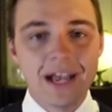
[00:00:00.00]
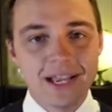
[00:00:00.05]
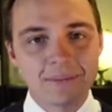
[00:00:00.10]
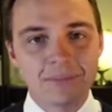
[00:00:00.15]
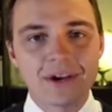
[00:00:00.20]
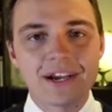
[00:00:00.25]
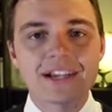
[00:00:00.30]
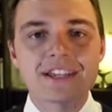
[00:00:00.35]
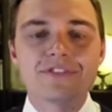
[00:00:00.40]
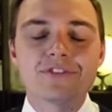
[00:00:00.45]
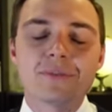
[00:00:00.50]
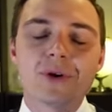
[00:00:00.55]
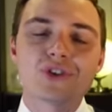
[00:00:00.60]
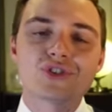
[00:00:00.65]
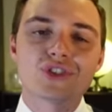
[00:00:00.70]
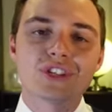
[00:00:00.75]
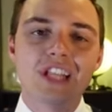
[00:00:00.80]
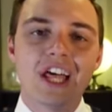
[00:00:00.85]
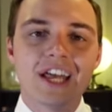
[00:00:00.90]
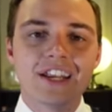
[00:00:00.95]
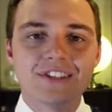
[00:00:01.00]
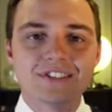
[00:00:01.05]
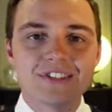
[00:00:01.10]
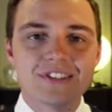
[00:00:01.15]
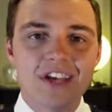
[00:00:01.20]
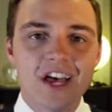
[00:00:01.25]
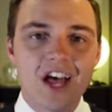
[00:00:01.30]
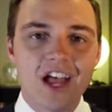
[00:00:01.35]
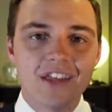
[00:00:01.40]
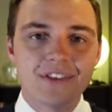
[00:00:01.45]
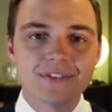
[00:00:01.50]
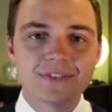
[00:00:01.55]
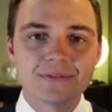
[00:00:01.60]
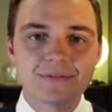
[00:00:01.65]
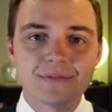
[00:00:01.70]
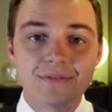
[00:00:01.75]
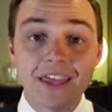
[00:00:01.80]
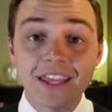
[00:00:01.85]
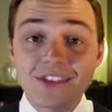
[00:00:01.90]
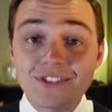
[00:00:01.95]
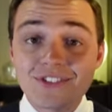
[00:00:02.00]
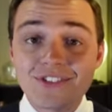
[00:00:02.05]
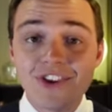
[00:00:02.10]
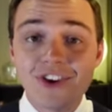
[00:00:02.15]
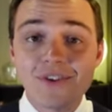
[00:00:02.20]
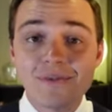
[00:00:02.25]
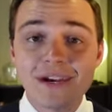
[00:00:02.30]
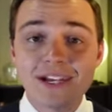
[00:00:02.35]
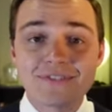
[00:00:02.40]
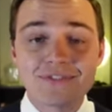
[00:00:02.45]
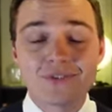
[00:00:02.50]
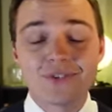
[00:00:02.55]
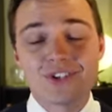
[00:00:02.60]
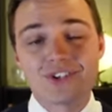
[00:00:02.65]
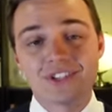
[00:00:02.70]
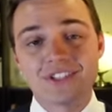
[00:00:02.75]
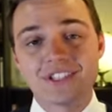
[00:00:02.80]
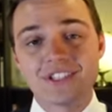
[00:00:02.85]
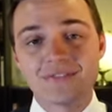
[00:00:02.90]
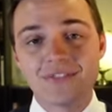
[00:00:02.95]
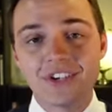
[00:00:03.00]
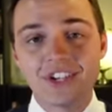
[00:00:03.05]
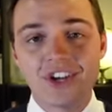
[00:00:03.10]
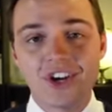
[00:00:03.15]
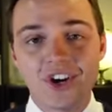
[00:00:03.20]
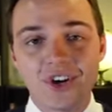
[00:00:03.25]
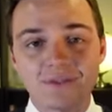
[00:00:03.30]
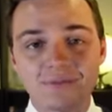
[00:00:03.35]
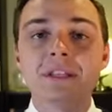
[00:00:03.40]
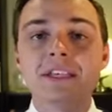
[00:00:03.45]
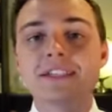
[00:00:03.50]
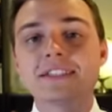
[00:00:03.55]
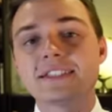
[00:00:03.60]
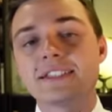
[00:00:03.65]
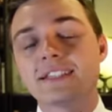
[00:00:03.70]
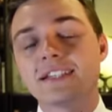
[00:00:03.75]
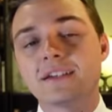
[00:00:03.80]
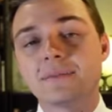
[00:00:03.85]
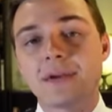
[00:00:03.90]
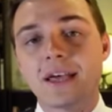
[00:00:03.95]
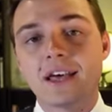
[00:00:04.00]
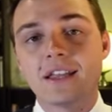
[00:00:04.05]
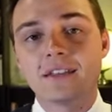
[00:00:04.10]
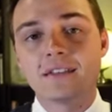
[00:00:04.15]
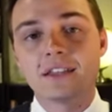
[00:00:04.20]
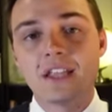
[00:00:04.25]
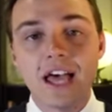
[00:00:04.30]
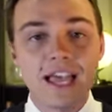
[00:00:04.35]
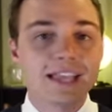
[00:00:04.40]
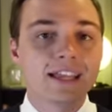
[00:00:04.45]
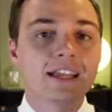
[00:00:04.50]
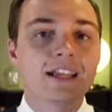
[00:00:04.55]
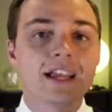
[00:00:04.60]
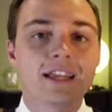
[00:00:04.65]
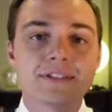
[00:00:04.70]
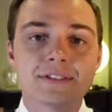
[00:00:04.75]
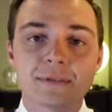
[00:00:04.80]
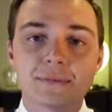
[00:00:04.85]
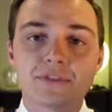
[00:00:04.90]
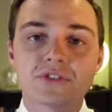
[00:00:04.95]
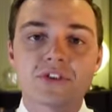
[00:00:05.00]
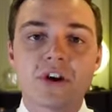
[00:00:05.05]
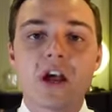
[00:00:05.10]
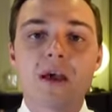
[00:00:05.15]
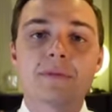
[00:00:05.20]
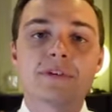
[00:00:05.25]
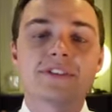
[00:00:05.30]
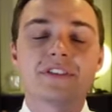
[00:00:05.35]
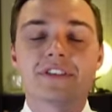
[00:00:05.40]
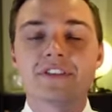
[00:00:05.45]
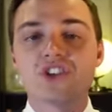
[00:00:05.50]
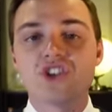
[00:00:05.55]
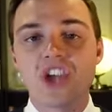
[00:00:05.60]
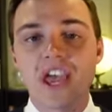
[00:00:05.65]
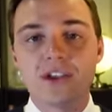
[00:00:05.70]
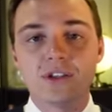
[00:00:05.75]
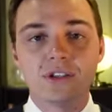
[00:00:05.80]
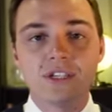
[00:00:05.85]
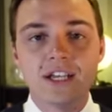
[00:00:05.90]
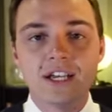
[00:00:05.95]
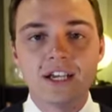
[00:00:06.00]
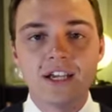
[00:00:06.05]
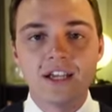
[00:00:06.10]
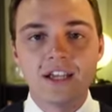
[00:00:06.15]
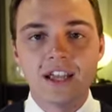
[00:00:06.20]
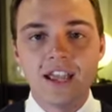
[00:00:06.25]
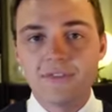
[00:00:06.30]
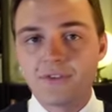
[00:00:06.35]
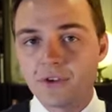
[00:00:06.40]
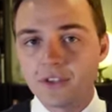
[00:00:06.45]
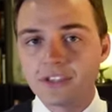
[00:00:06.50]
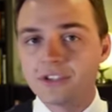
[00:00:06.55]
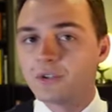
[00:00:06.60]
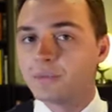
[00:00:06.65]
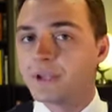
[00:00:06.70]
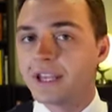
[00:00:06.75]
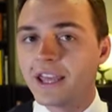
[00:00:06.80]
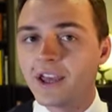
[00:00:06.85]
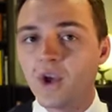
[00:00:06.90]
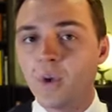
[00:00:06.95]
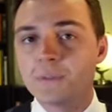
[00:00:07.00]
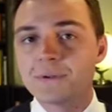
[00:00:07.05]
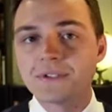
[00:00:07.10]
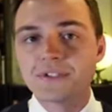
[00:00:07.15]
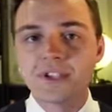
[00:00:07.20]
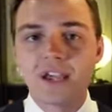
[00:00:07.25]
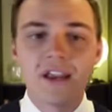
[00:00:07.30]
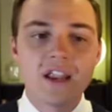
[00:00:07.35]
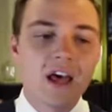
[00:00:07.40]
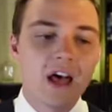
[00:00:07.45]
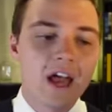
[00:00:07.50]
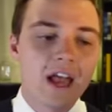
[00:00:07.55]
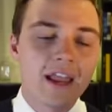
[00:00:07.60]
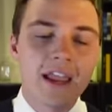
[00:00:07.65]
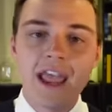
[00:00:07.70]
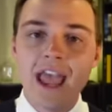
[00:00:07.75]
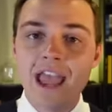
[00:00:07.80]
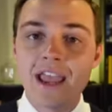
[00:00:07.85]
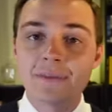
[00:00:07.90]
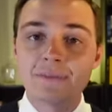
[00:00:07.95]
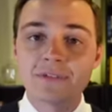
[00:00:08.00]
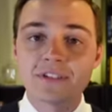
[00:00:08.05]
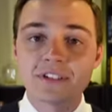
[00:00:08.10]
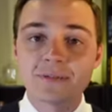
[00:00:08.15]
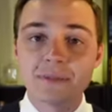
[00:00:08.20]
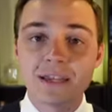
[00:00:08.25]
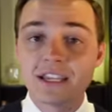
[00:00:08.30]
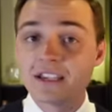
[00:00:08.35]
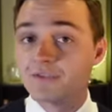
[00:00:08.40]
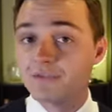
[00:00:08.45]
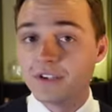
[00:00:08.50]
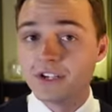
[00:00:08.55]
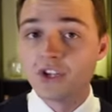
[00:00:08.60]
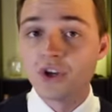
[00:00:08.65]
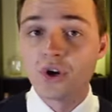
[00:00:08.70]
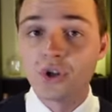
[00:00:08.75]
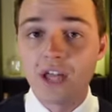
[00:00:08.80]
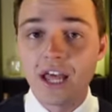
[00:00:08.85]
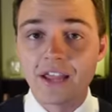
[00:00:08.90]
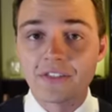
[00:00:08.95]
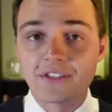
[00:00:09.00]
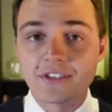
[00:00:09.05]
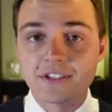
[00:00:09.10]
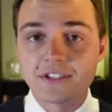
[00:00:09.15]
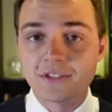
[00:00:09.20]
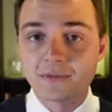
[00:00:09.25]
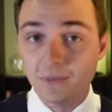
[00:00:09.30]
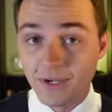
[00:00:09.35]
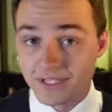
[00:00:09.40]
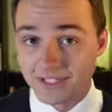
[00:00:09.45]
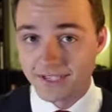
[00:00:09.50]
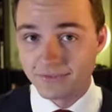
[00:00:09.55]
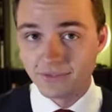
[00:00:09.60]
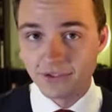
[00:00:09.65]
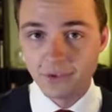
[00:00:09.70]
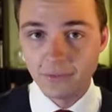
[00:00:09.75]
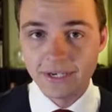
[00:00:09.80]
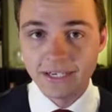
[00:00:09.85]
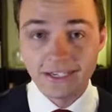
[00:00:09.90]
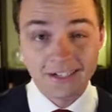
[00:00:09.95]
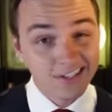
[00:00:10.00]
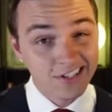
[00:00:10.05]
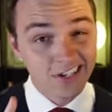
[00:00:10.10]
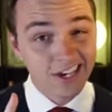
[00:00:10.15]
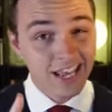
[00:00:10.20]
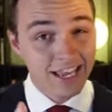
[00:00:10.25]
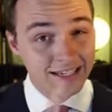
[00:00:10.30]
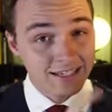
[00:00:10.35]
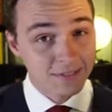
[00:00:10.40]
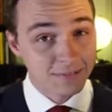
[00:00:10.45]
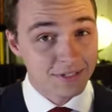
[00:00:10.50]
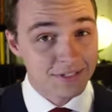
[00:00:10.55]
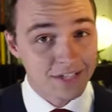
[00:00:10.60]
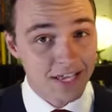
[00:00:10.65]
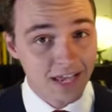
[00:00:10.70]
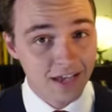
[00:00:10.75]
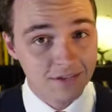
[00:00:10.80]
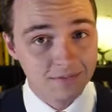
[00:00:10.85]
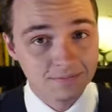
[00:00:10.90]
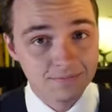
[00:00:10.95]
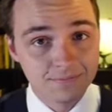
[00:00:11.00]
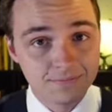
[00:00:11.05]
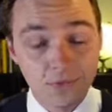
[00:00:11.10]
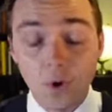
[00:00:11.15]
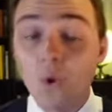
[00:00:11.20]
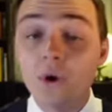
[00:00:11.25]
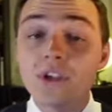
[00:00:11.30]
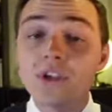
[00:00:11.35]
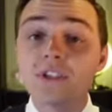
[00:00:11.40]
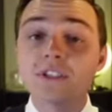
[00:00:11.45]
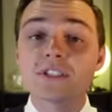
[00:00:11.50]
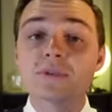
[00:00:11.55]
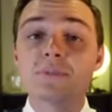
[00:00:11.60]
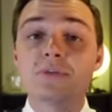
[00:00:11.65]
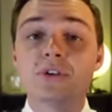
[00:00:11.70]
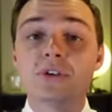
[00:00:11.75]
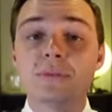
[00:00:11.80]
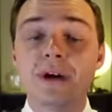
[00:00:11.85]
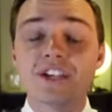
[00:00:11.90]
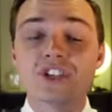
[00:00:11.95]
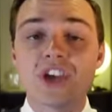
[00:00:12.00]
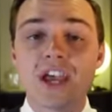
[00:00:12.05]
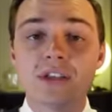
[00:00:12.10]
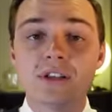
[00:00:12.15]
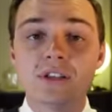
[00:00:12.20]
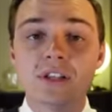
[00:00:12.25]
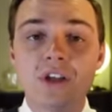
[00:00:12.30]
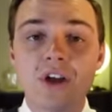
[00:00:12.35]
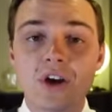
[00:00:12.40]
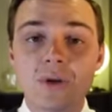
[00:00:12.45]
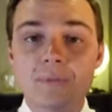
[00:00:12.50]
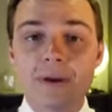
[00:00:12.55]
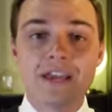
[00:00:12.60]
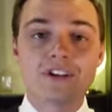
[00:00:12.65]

Mike Brady from Ocean Liner Designs. Thank you so much for watching this video. Please think about liking and subscribing to the channel. Every little bit helps, and I aim to make a video like this once every week, so you'd hate to miss out. Or you could support my channel on